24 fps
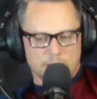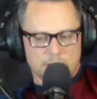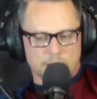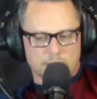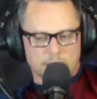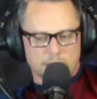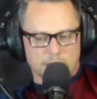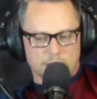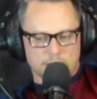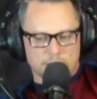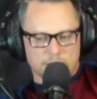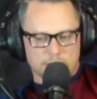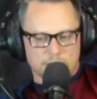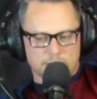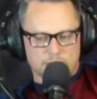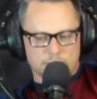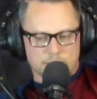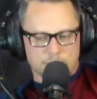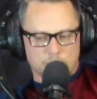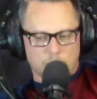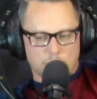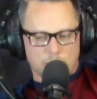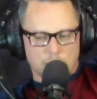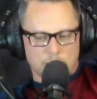then
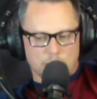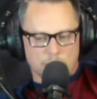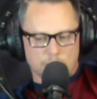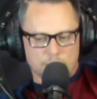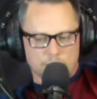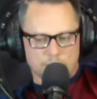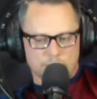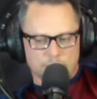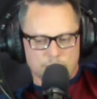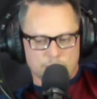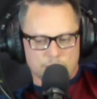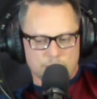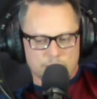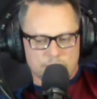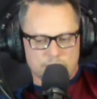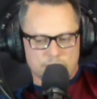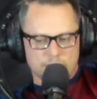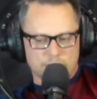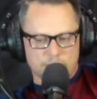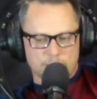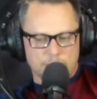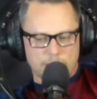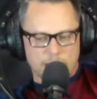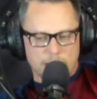she's welcome to, and
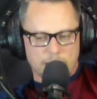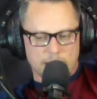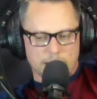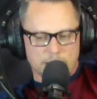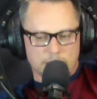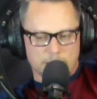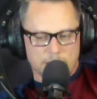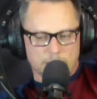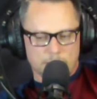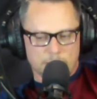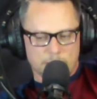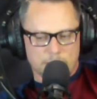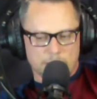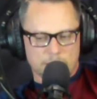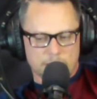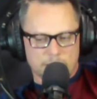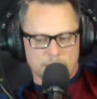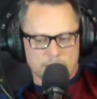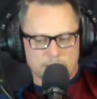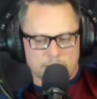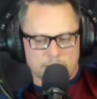she may, but